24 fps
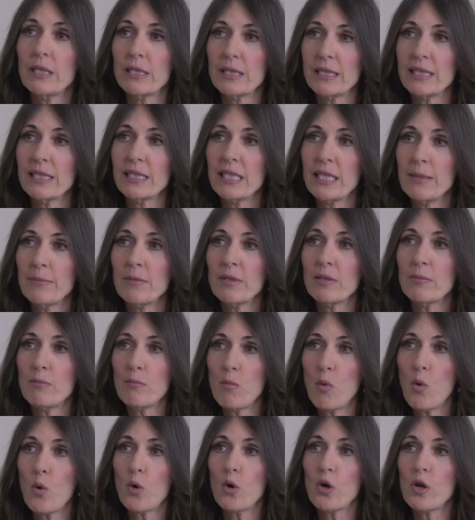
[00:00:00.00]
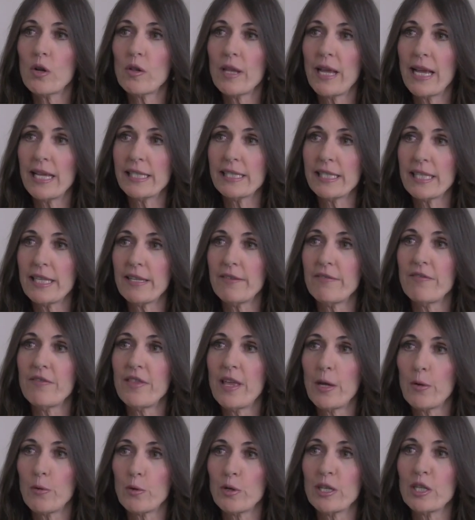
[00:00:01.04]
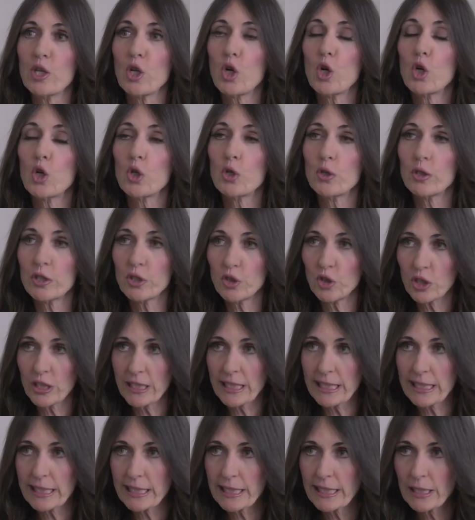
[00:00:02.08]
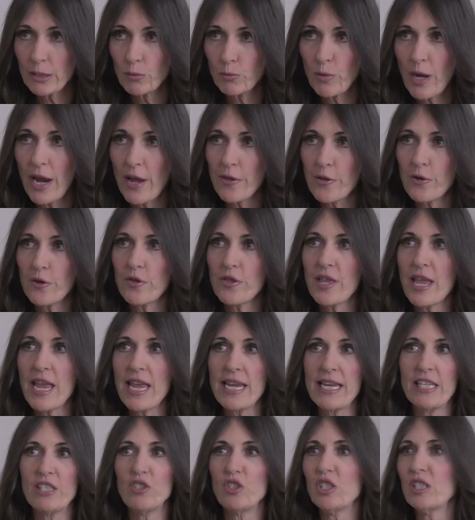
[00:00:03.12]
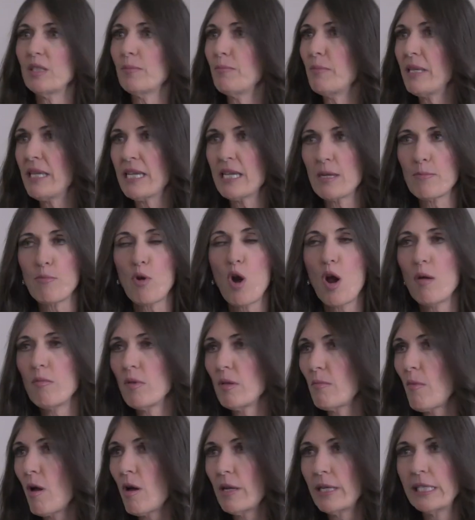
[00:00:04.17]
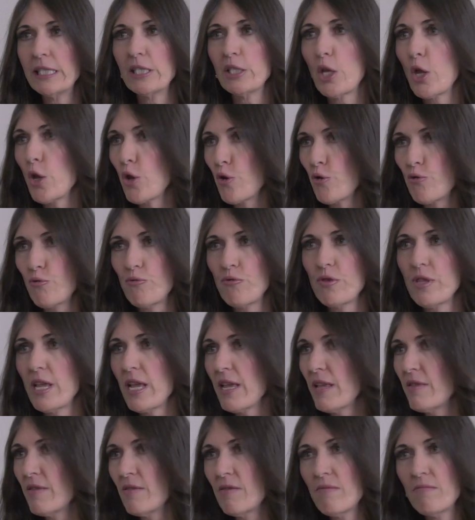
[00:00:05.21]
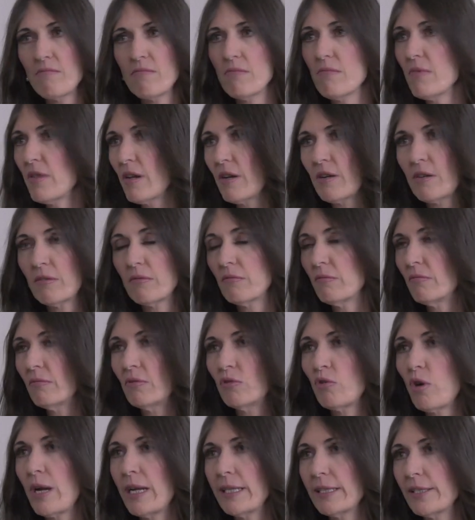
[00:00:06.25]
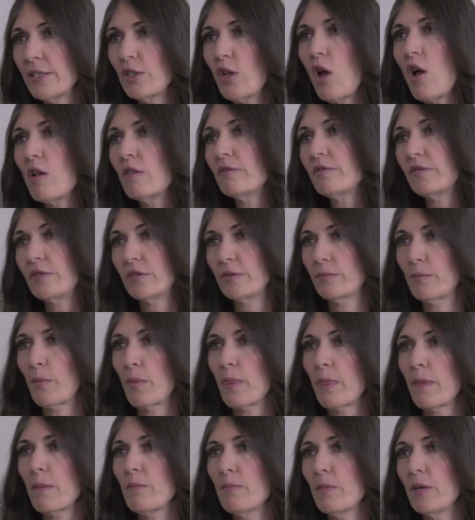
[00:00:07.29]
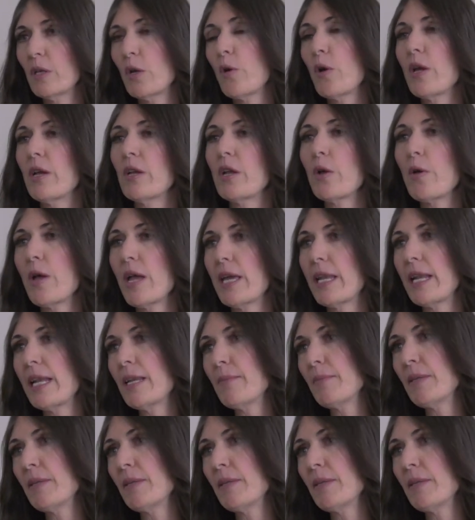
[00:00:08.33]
seemed more as if they were encouraging it rather than it just being a problem on its own that they're trying to solve. But go ahead.